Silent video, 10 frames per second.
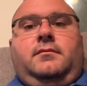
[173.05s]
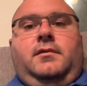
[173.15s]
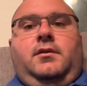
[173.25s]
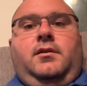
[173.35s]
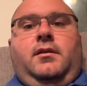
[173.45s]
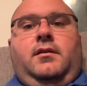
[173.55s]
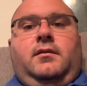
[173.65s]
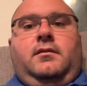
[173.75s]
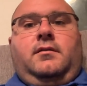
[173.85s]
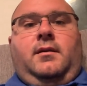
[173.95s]
due to
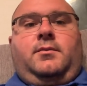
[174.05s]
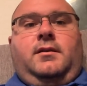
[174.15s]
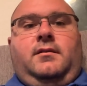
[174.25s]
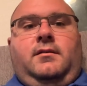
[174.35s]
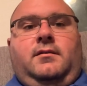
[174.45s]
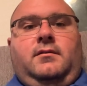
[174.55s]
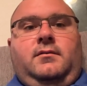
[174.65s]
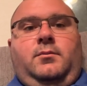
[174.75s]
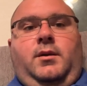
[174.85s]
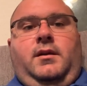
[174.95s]
the substance
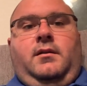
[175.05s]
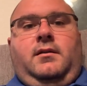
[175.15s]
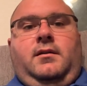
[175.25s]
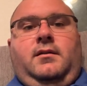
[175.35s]
being